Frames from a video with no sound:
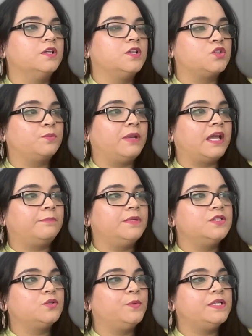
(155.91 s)
So black
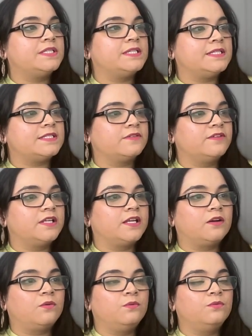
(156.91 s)
played queen c7,
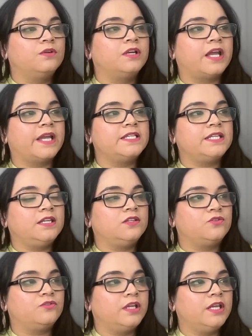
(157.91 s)
now knight
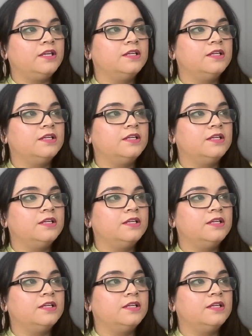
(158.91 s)
e3,